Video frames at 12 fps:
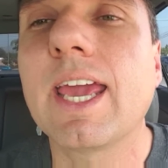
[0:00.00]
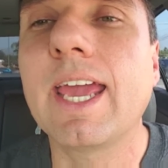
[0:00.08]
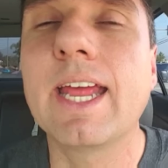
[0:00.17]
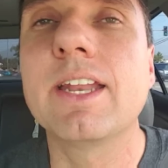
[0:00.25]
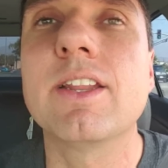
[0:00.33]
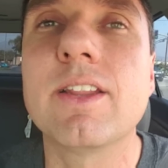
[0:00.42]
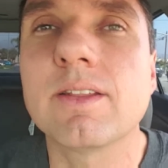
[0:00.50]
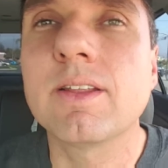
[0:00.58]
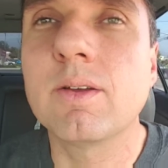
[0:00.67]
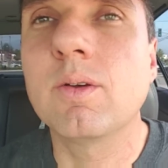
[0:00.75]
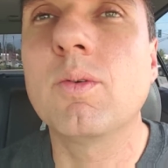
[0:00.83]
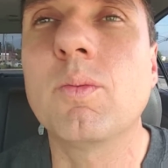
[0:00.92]
and
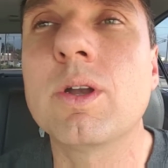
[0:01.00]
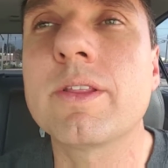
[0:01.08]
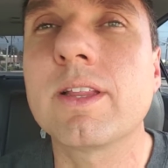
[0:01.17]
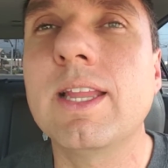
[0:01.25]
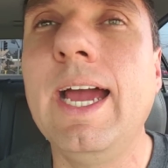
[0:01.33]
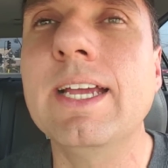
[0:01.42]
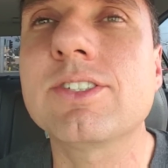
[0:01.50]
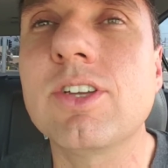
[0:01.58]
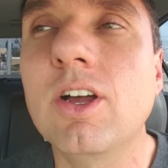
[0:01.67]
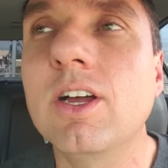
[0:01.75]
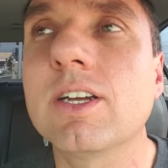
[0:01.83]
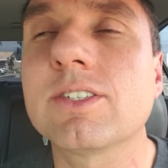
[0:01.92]
one of the last
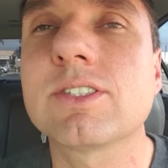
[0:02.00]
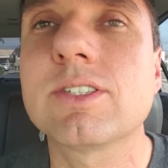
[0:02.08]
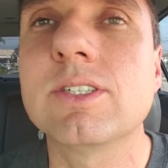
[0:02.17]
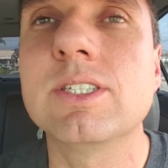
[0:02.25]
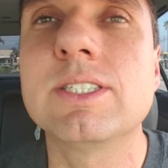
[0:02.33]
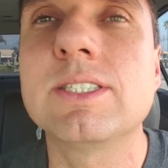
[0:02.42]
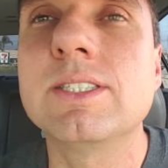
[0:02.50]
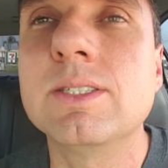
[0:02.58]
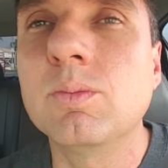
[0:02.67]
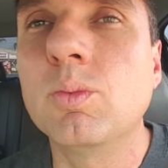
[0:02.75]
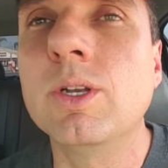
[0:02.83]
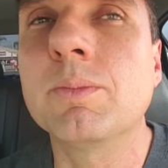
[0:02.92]
songs
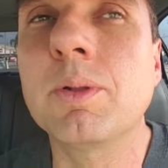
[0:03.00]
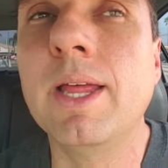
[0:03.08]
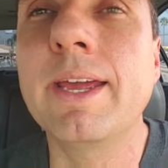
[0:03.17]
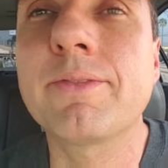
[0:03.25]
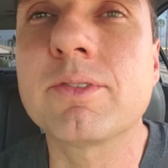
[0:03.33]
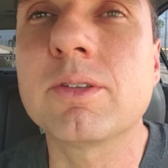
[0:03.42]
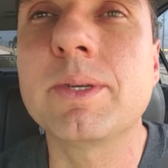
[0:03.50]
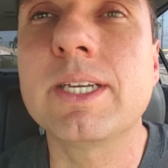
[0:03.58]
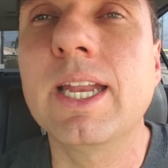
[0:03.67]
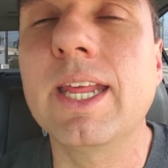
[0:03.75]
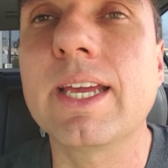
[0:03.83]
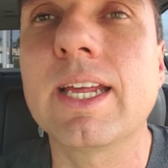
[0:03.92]
wouldn't play from the
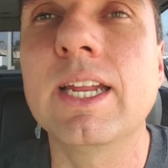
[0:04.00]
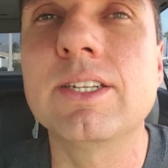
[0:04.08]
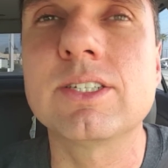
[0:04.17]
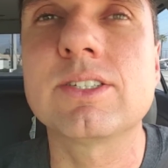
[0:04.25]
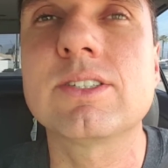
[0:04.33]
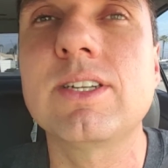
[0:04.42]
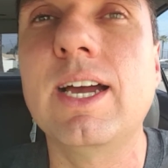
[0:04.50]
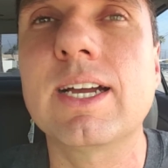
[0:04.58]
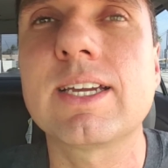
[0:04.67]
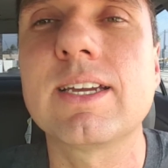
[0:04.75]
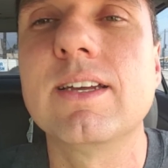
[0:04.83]
beginning and it just stuck.